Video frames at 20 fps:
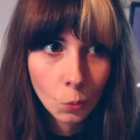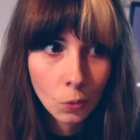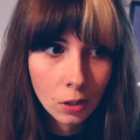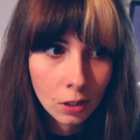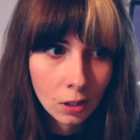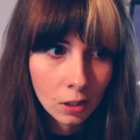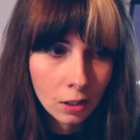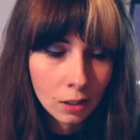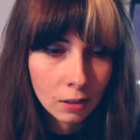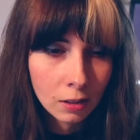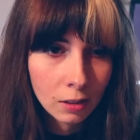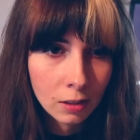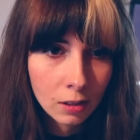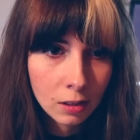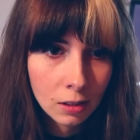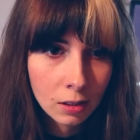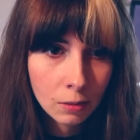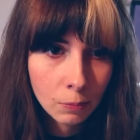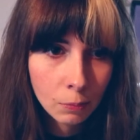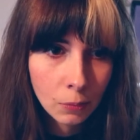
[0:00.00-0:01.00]

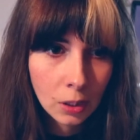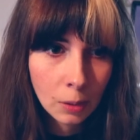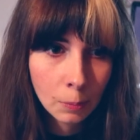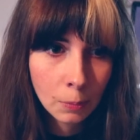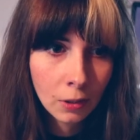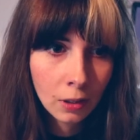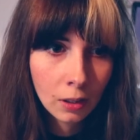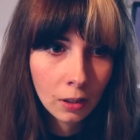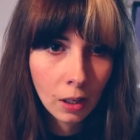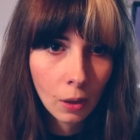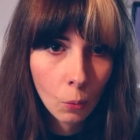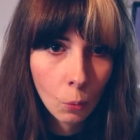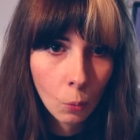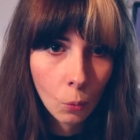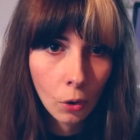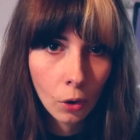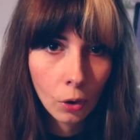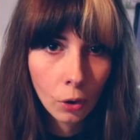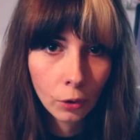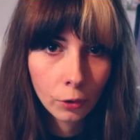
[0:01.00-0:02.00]
with people that
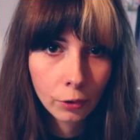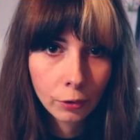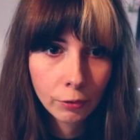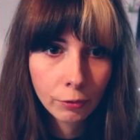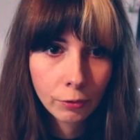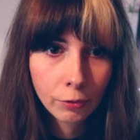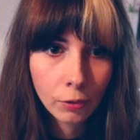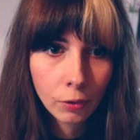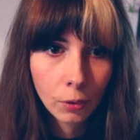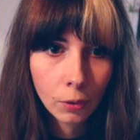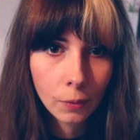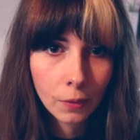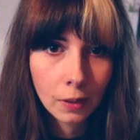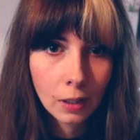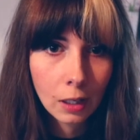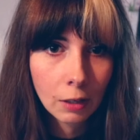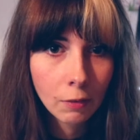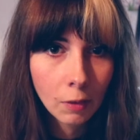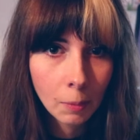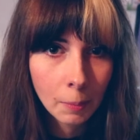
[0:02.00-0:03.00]
work for the
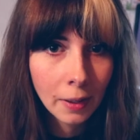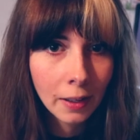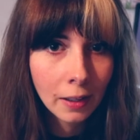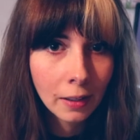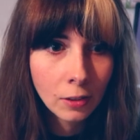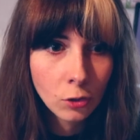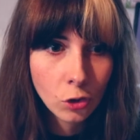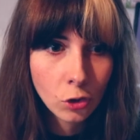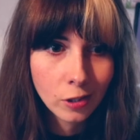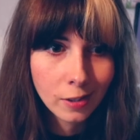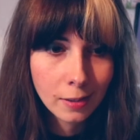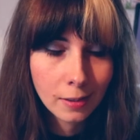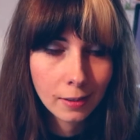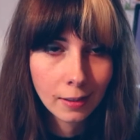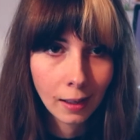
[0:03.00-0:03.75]
government just